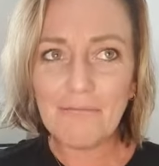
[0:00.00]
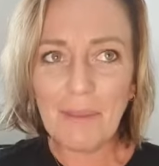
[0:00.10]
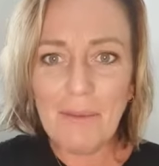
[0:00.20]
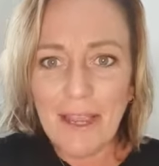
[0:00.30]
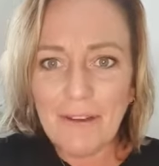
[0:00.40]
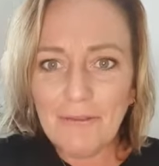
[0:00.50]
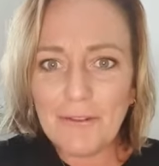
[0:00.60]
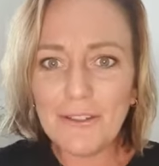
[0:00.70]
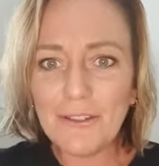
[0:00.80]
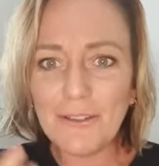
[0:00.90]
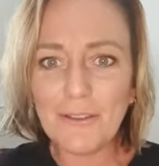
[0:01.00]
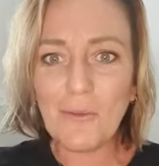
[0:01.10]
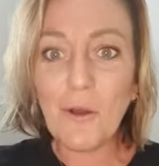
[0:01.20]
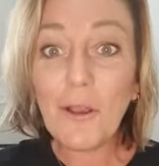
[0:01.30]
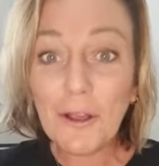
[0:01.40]
be painful to
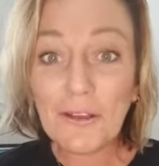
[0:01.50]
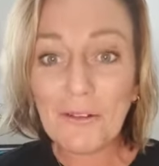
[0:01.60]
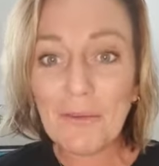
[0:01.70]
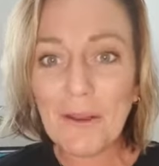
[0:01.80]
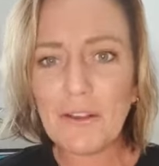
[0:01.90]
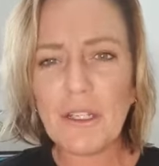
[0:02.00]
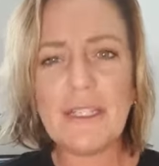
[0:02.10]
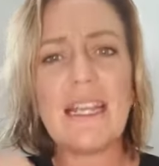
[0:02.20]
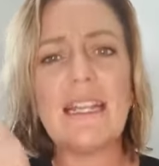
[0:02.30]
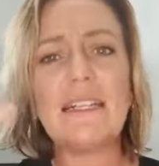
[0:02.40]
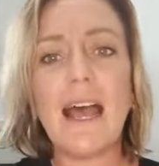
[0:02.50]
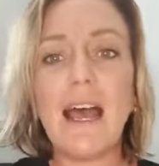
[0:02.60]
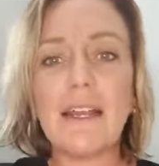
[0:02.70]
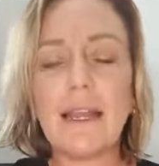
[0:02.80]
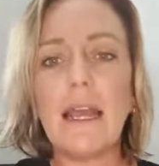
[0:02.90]
work on your emotions and it's
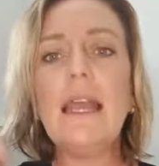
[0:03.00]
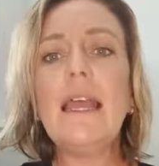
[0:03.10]
harder